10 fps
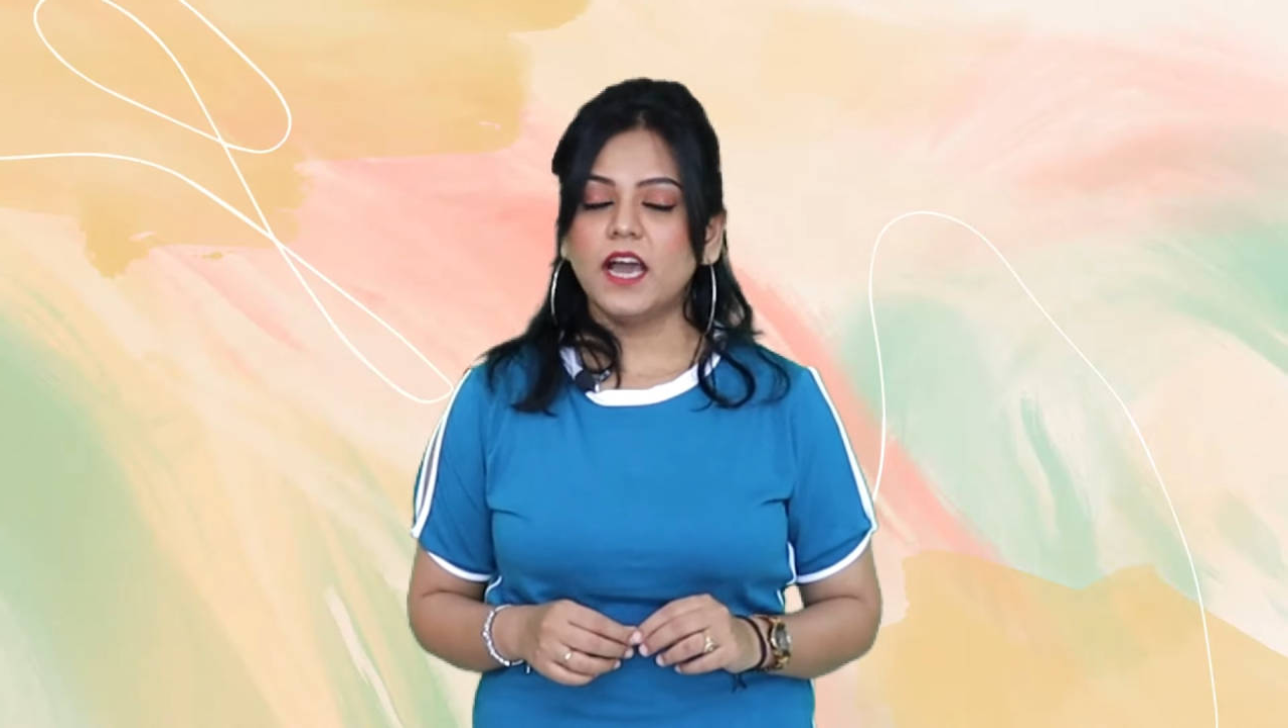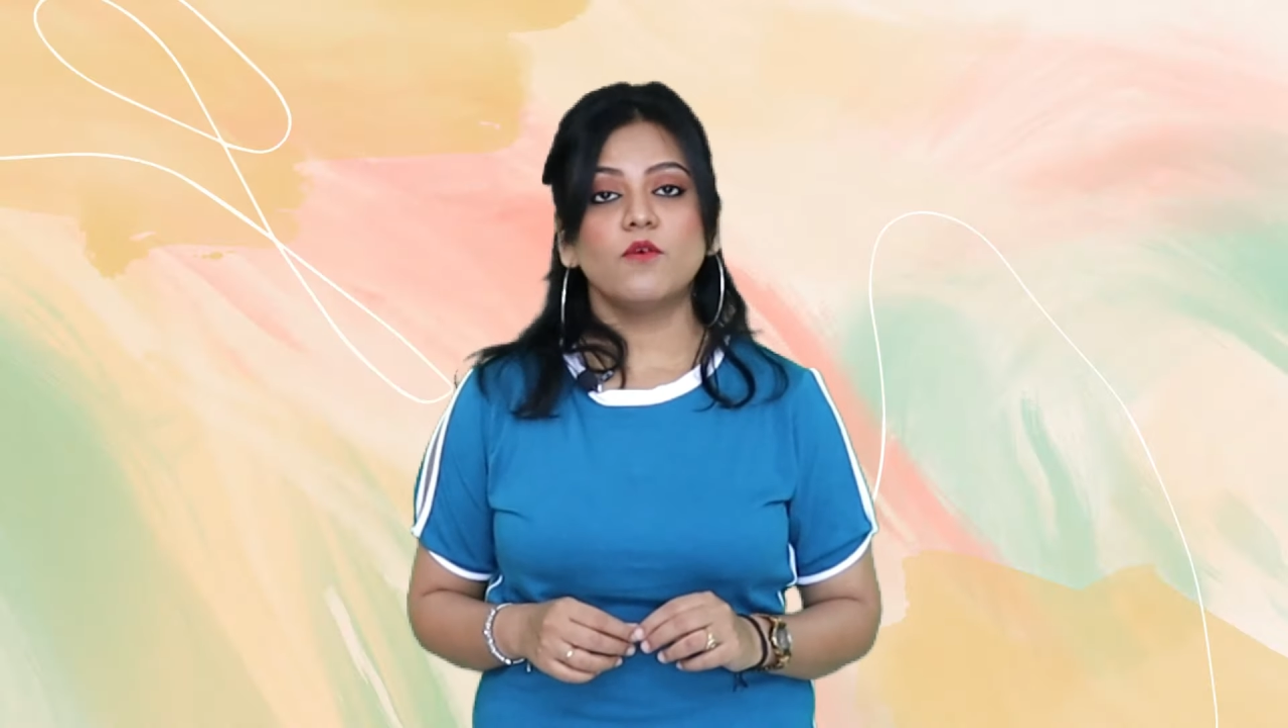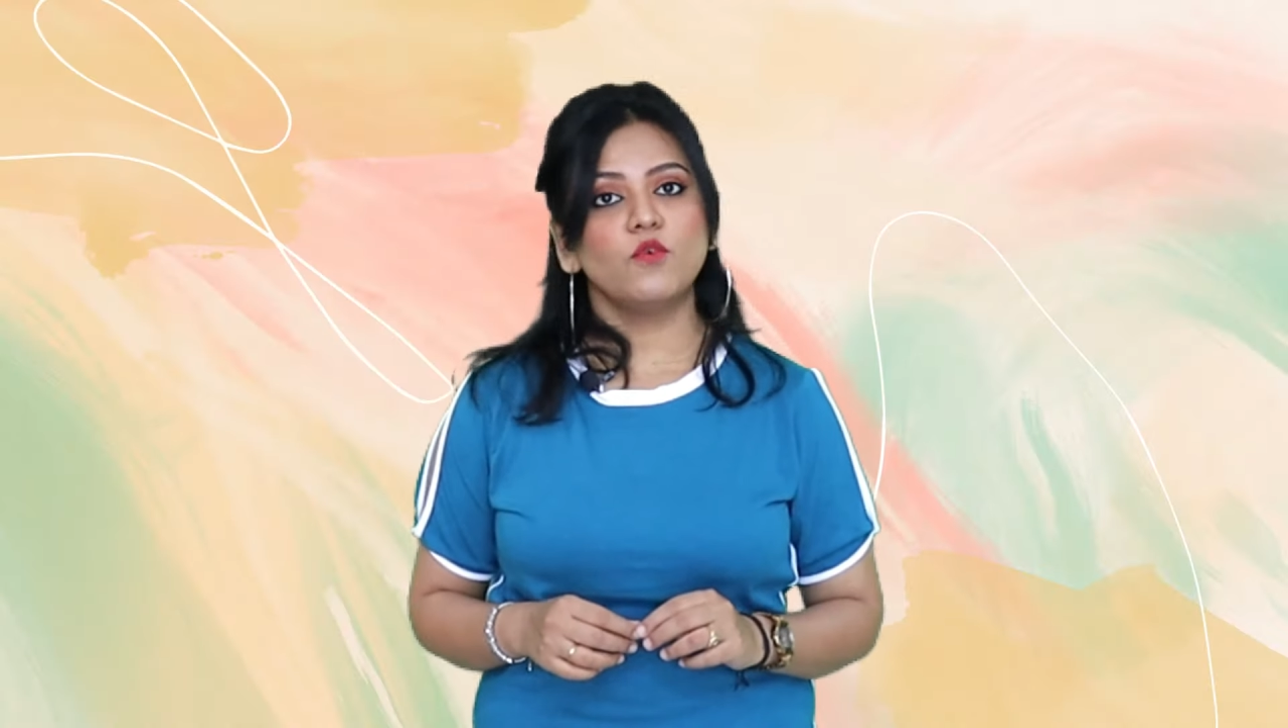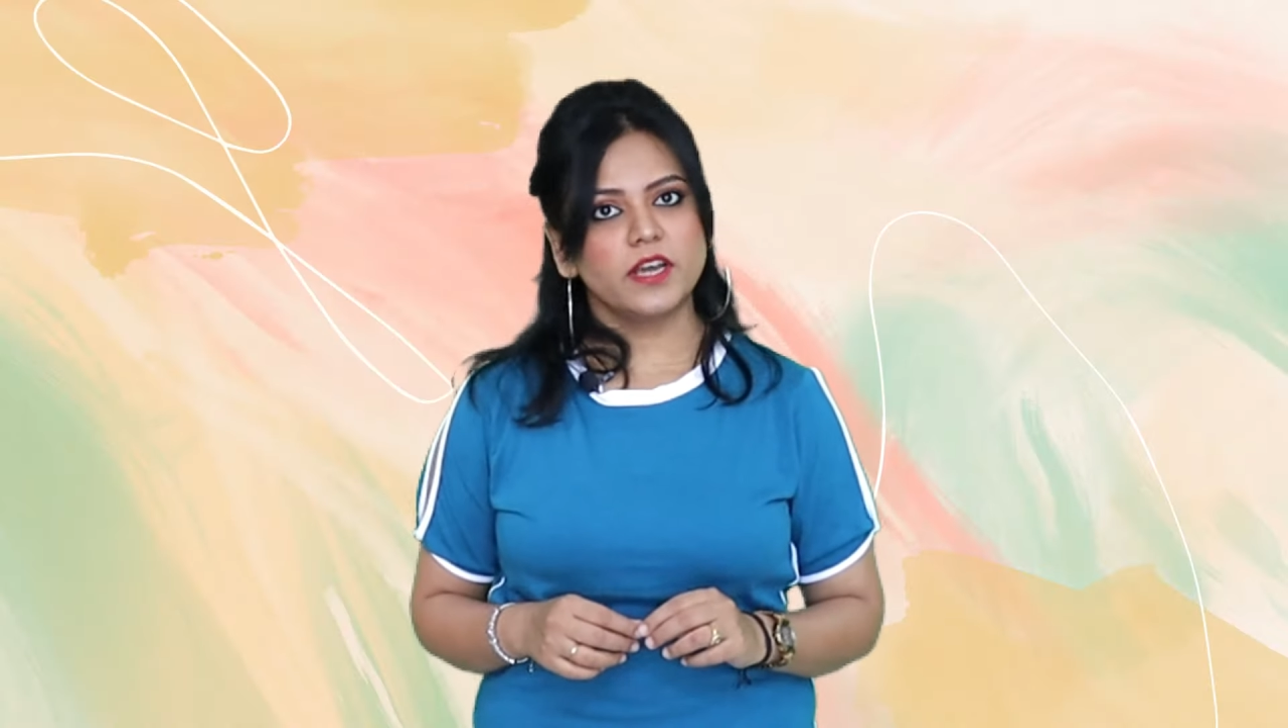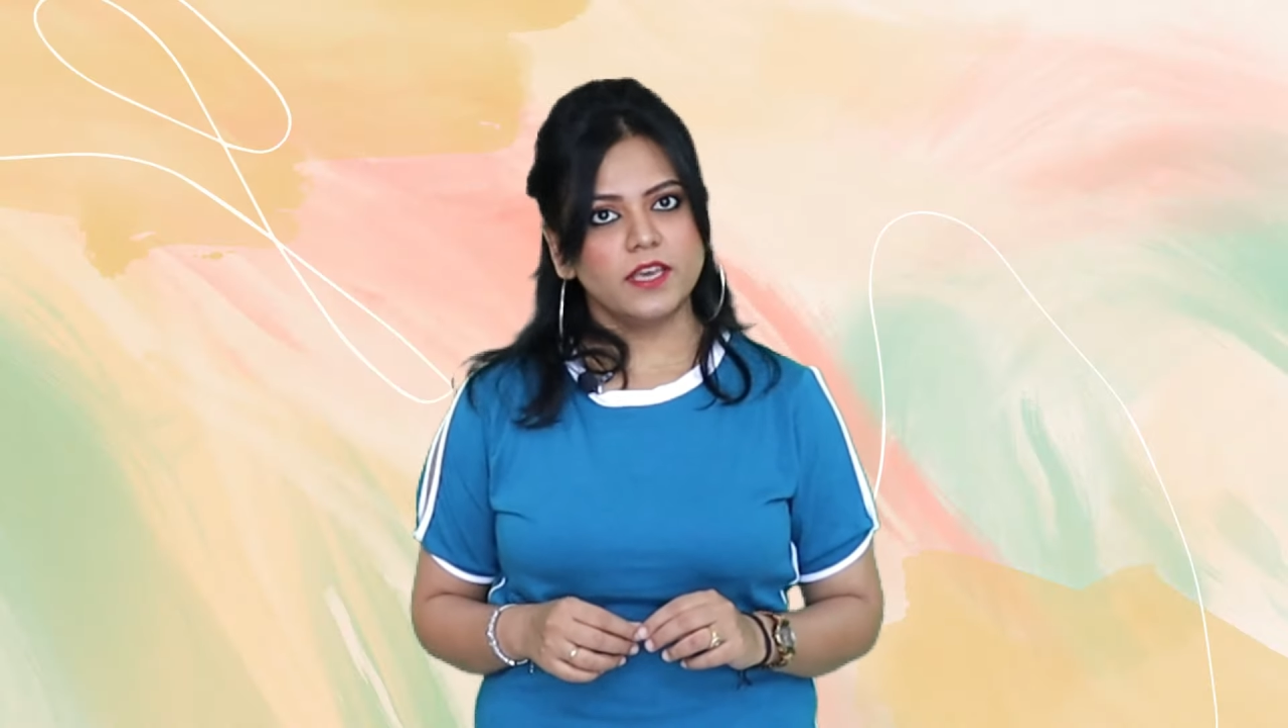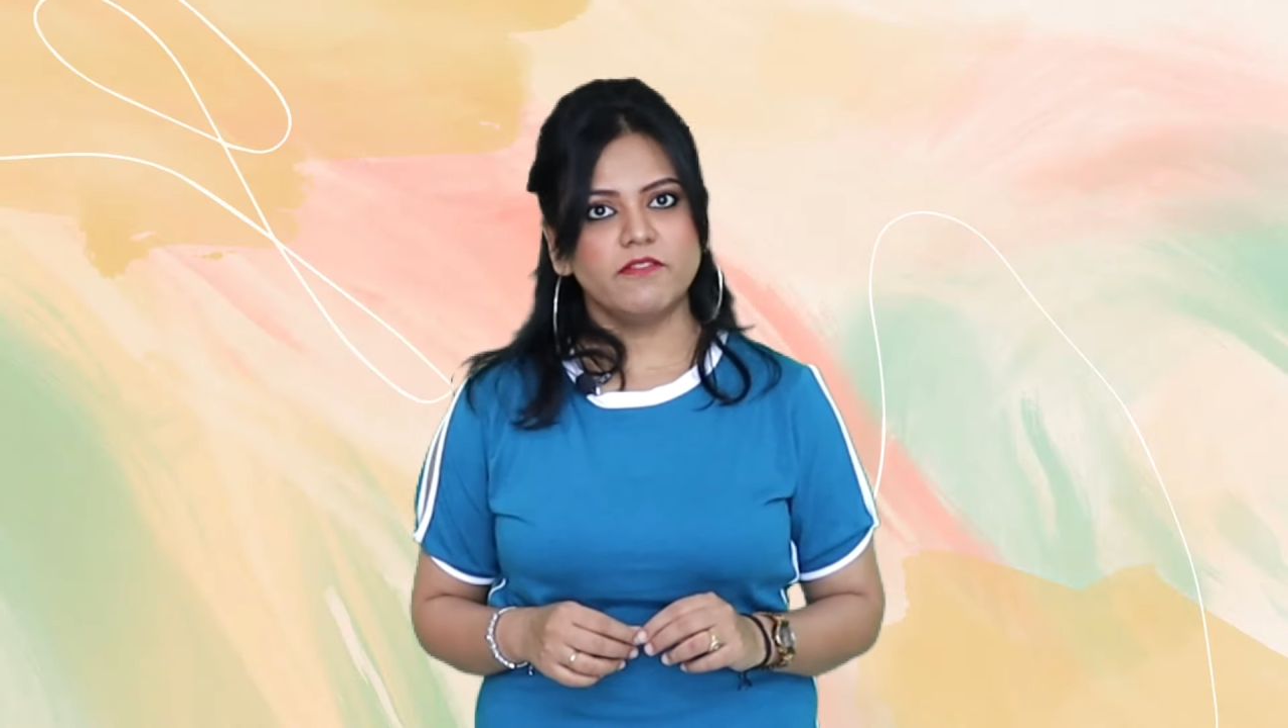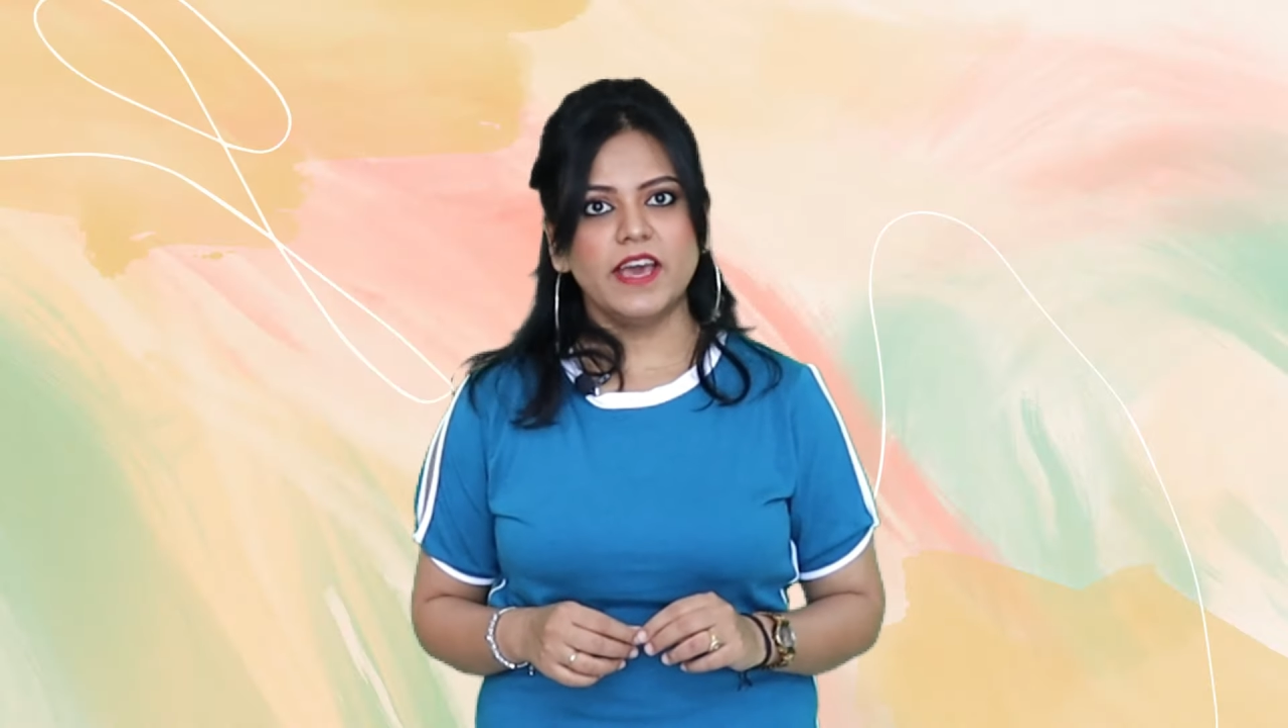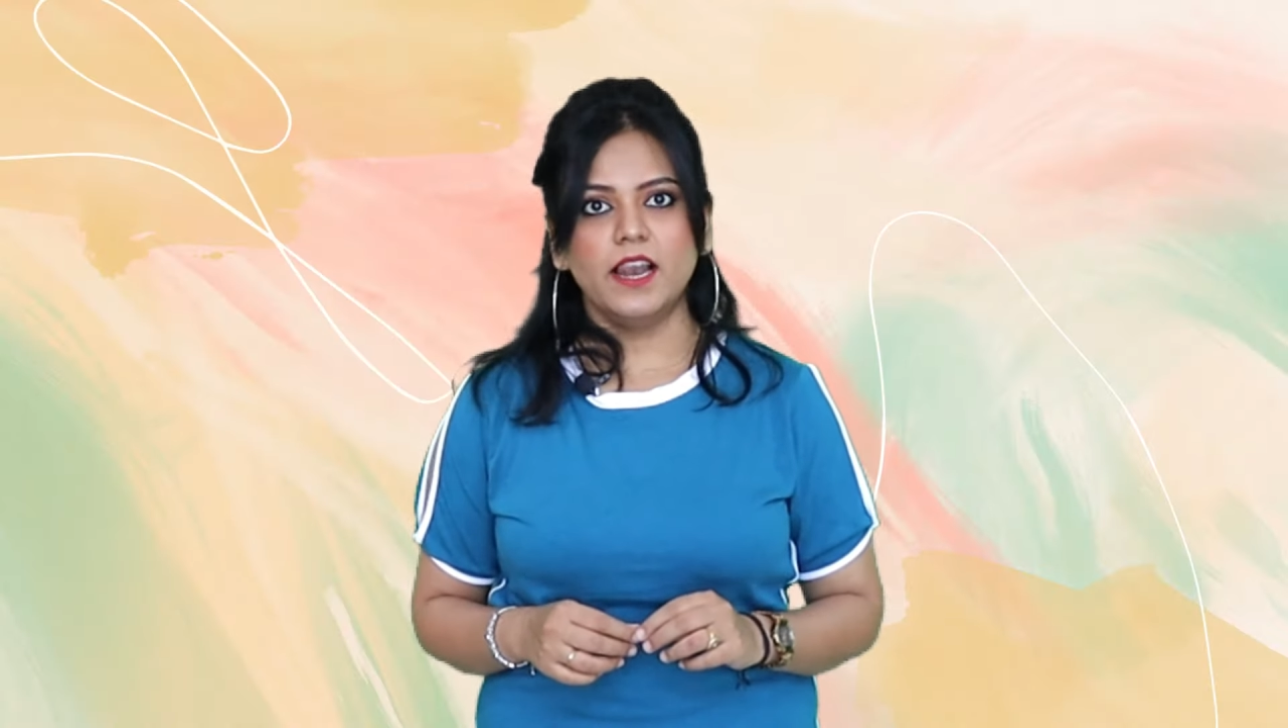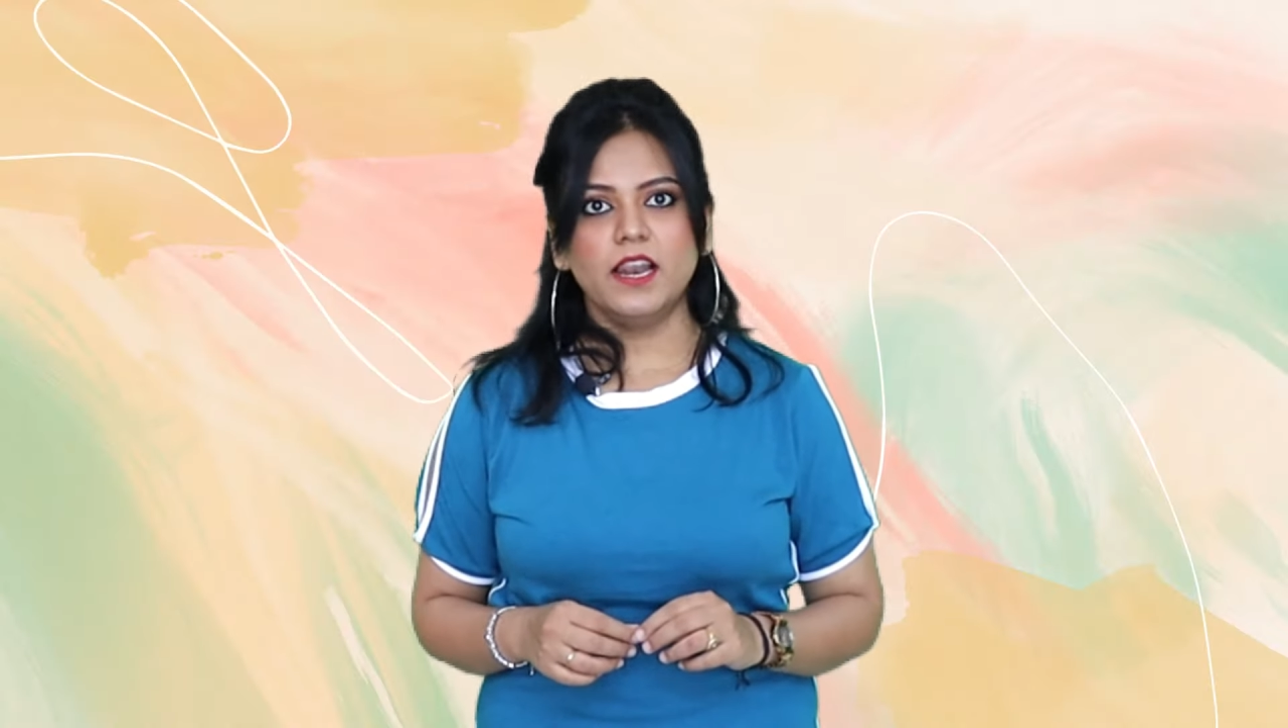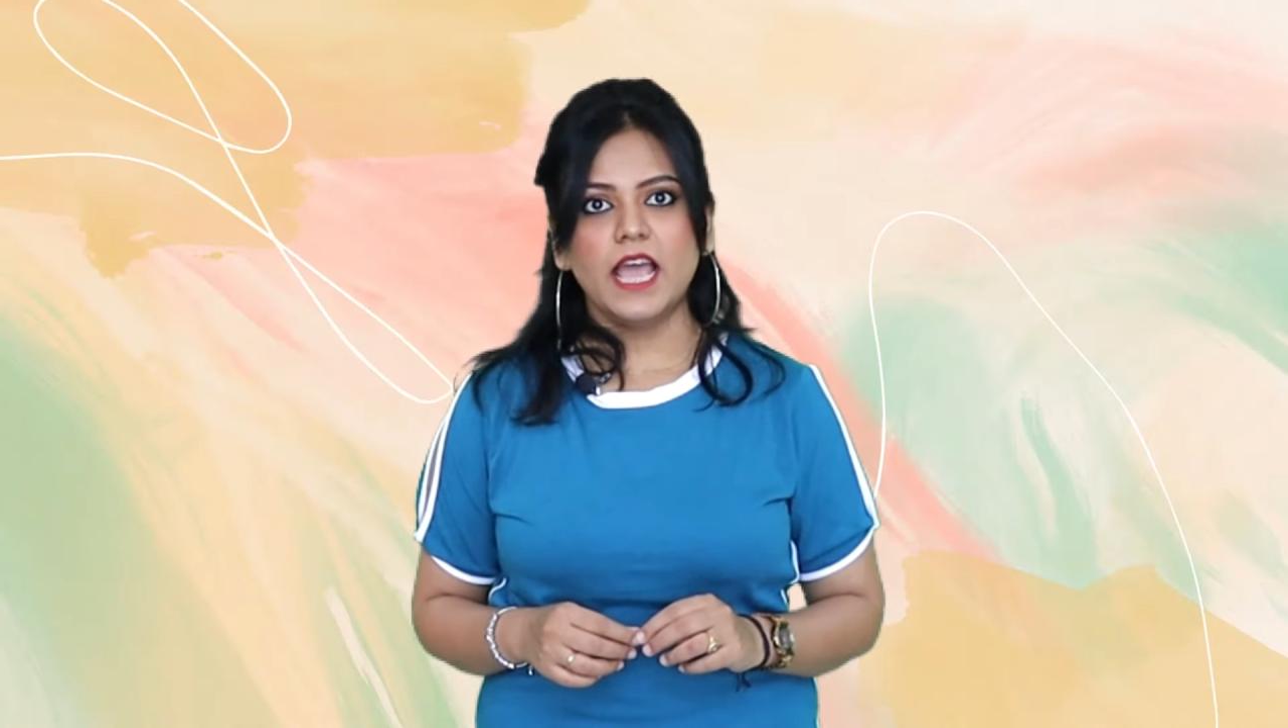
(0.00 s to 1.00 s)
are working
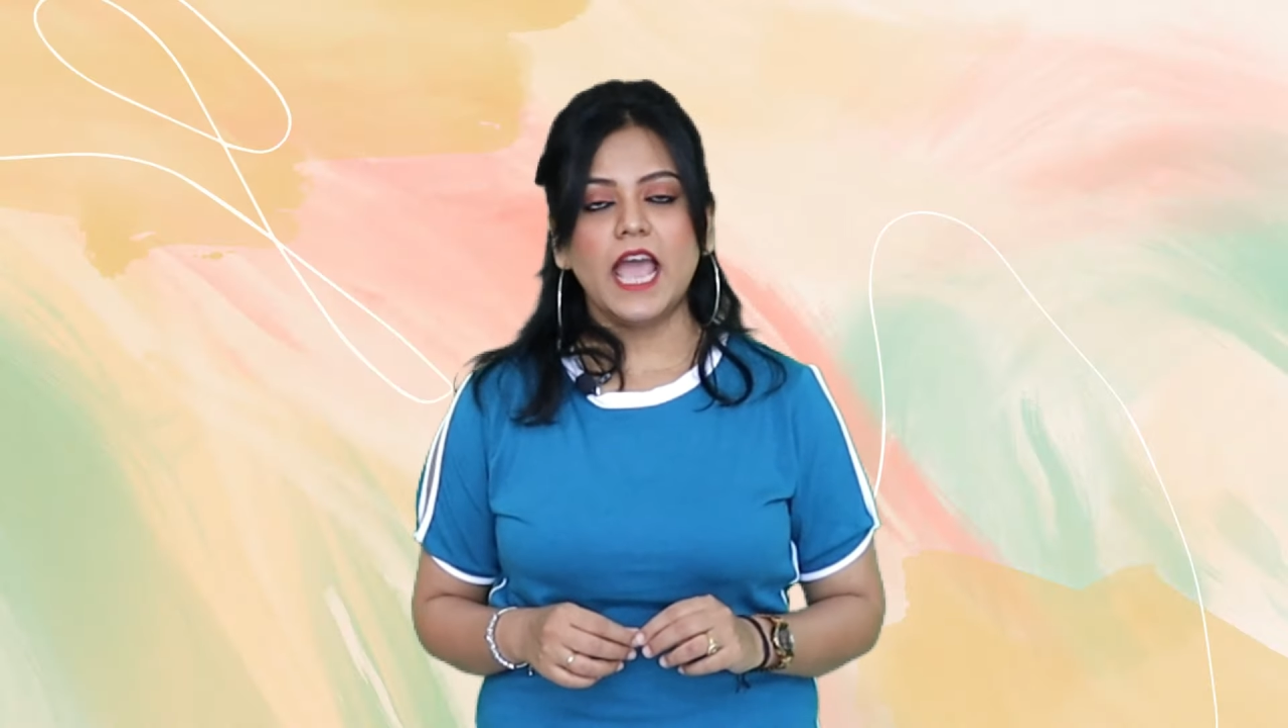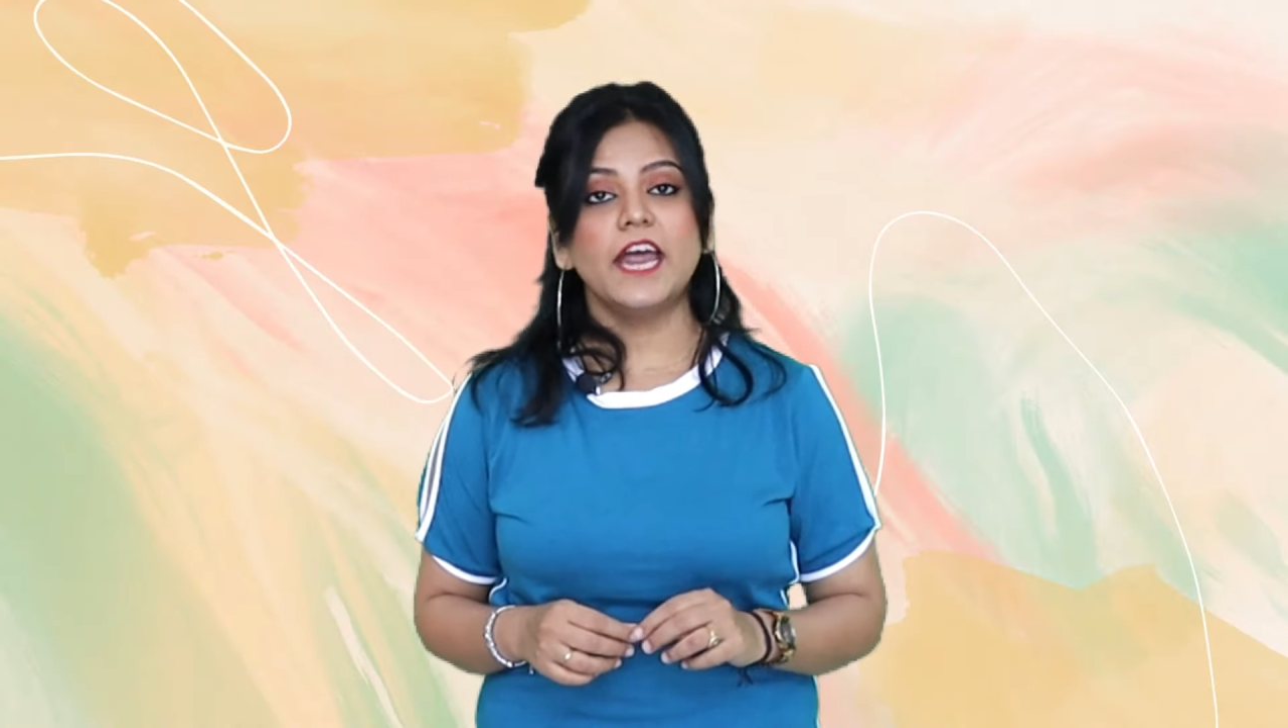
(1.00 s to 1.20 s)
well